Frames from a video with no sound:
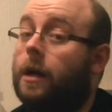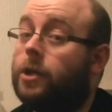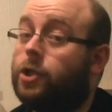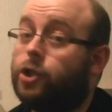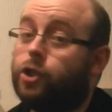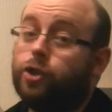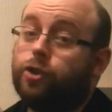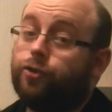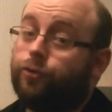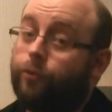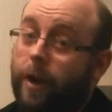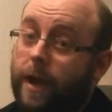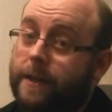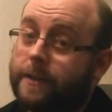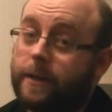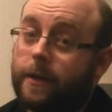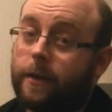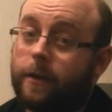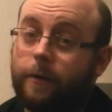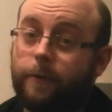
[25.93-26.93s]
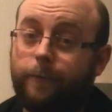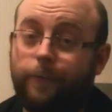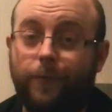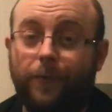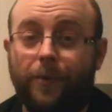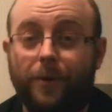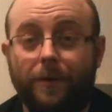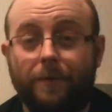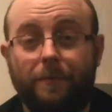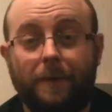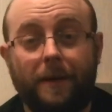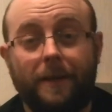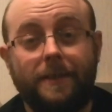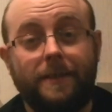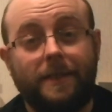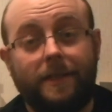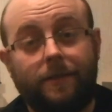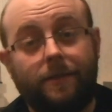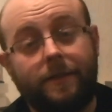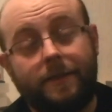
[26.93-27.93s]
Shredder for my
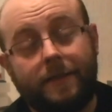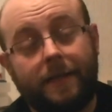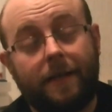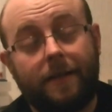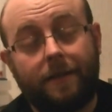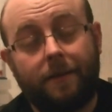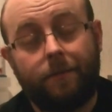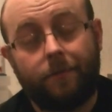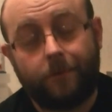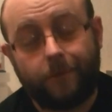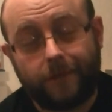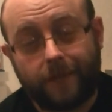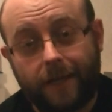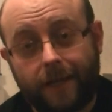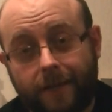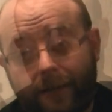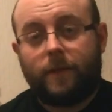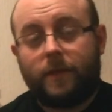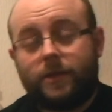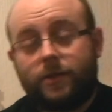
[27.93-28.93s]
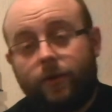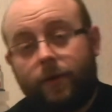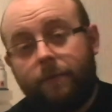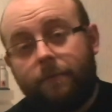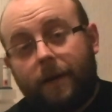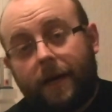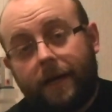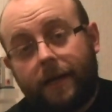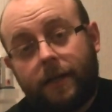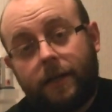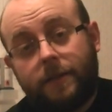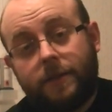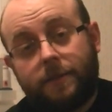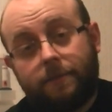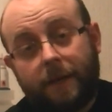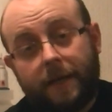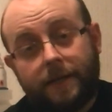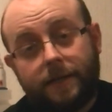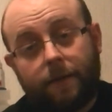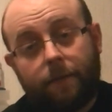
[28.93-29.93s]
Secret Santa project. So in my
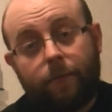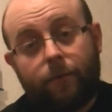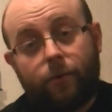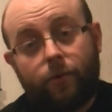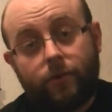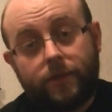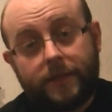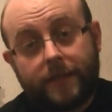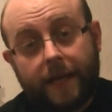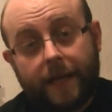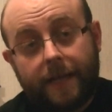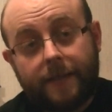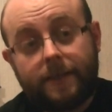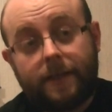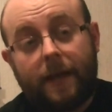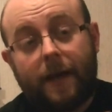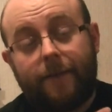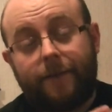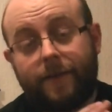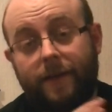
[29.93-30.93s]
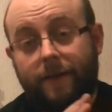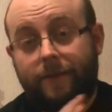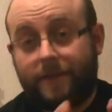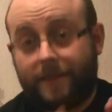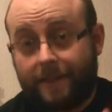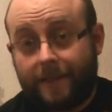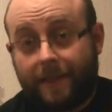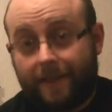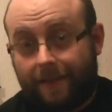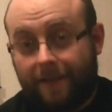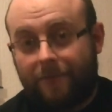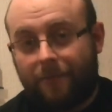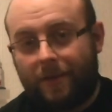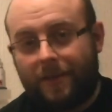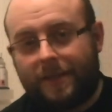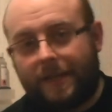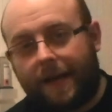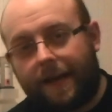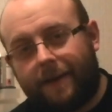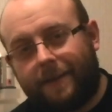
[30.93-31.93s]
customizing process, after I've decided
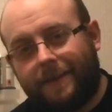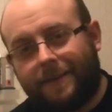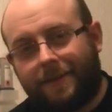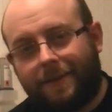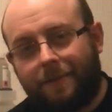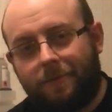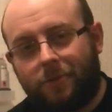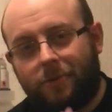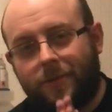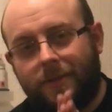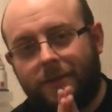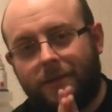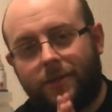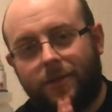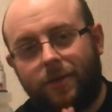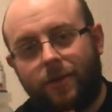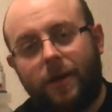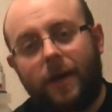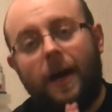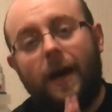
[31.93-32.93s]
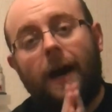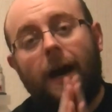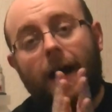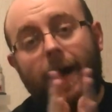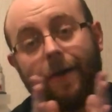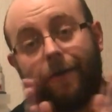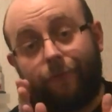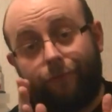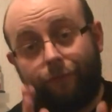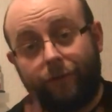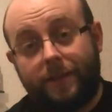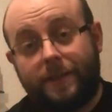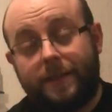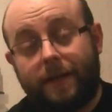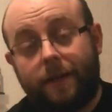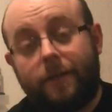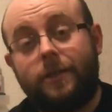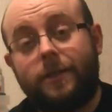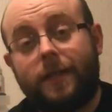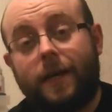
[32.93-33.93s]
which character I'm going to do, I
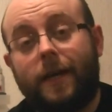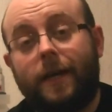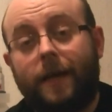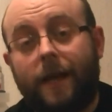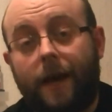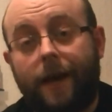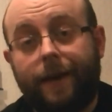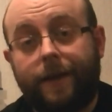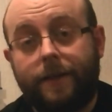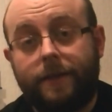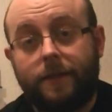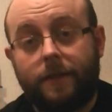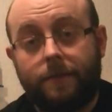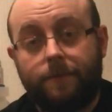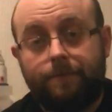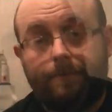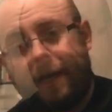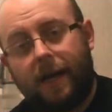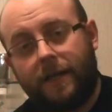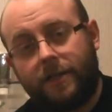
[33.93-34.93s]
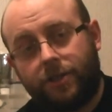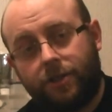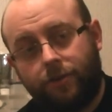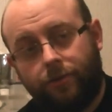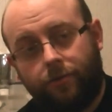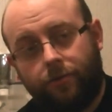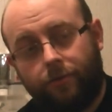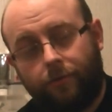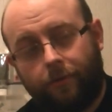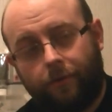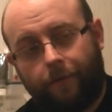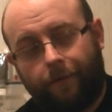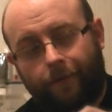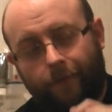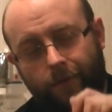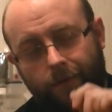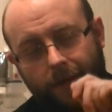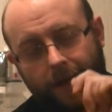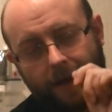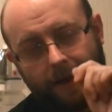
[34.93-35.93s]
research that character. As you know,
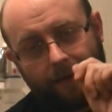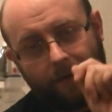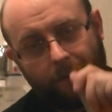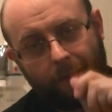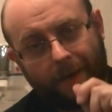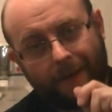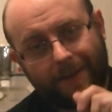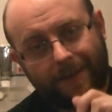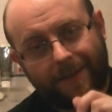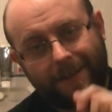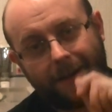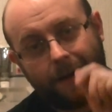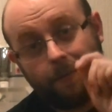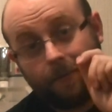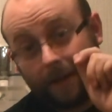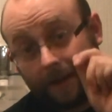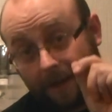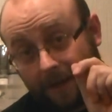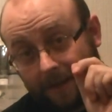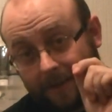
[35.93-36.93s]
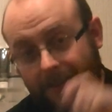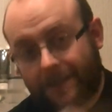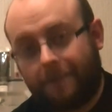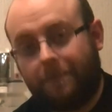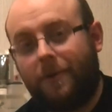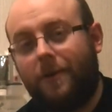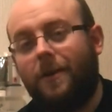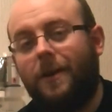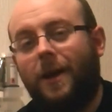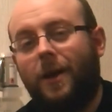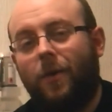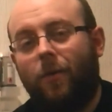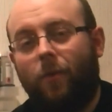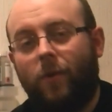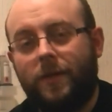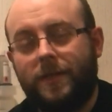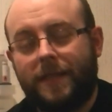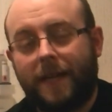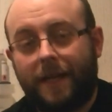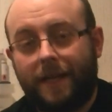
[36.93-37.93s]
for lack of a better term, the customer
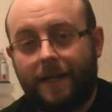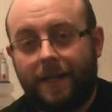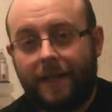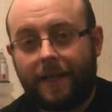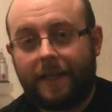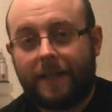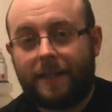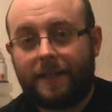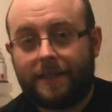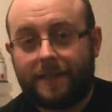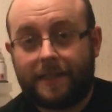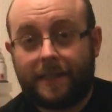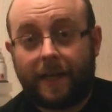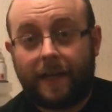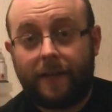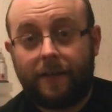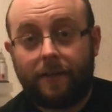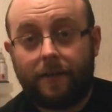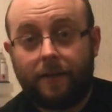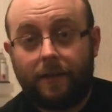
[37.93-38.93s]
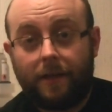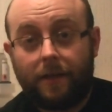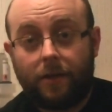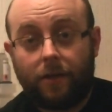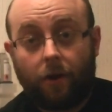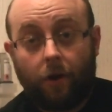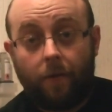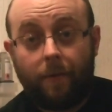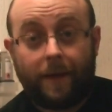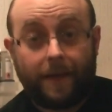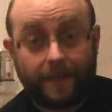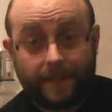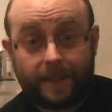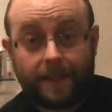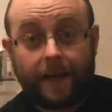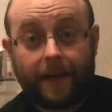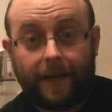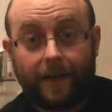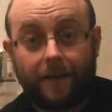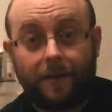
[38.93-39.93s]
wants a NECA style, comic
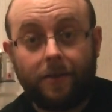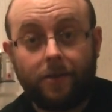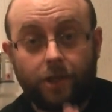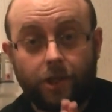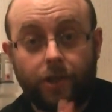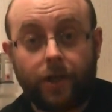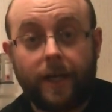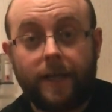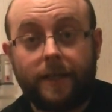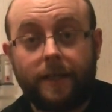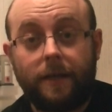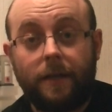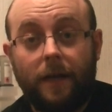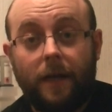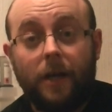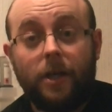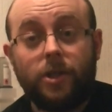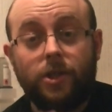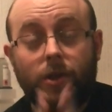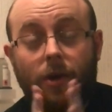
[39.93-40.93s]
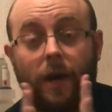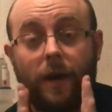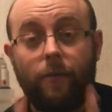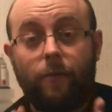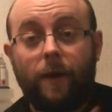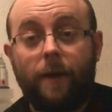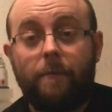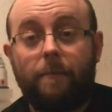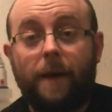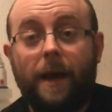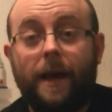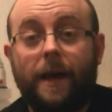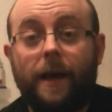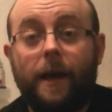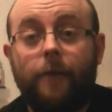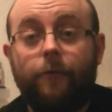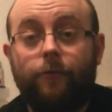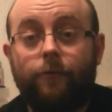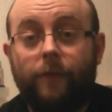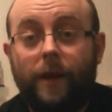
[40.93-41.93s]
style Shredder. So I went back
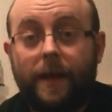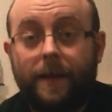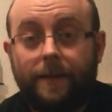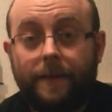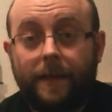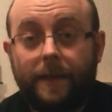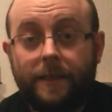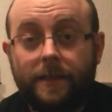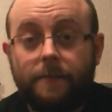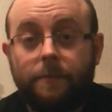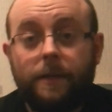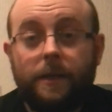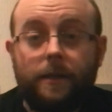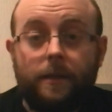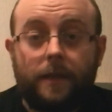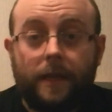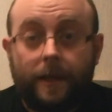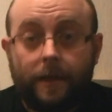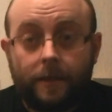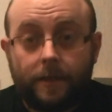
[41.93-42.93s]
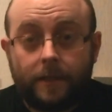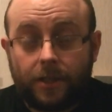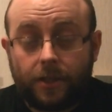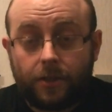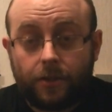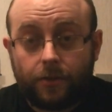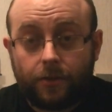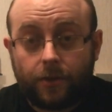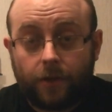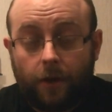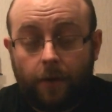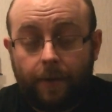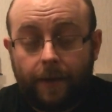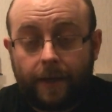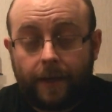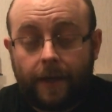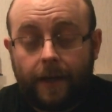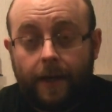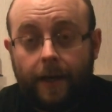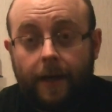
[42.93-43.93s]
and read the Eastman and Laird Turtles
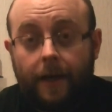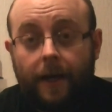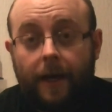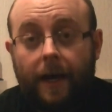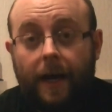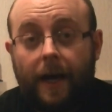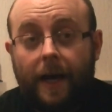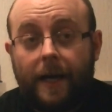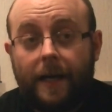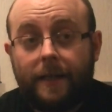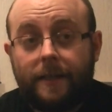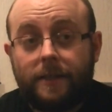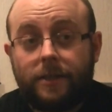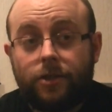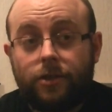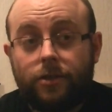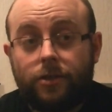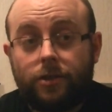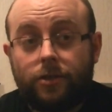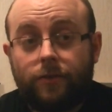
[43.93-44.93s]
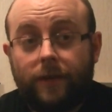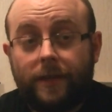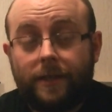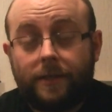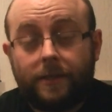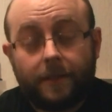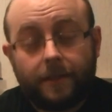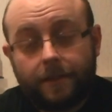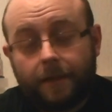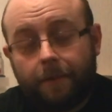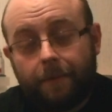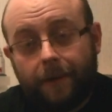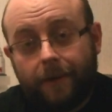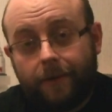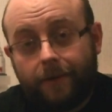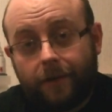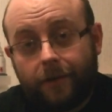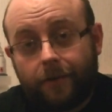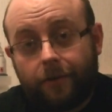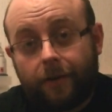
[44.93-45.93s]
comic, and Shredder doesn't appear
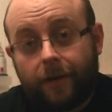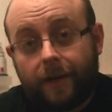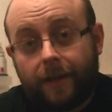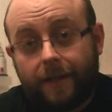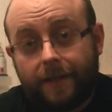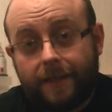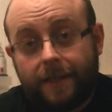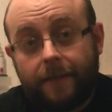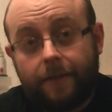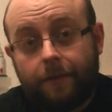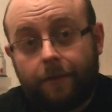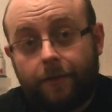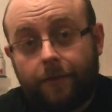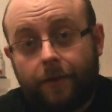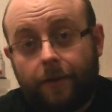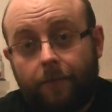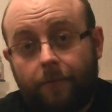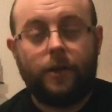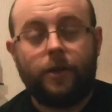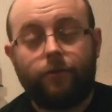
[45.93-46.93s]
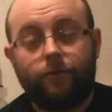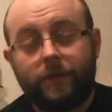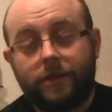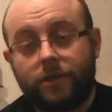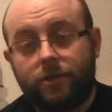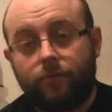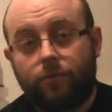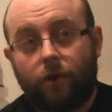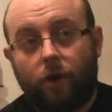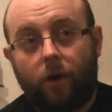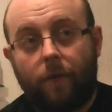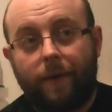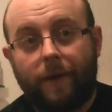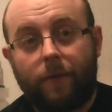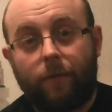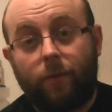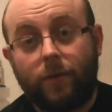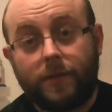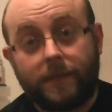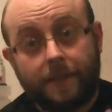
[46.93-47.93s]
in a great deal of them. The original comic
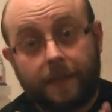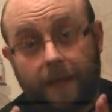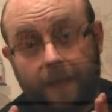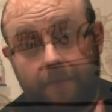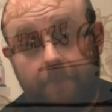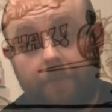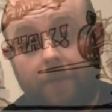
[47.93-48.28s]
was in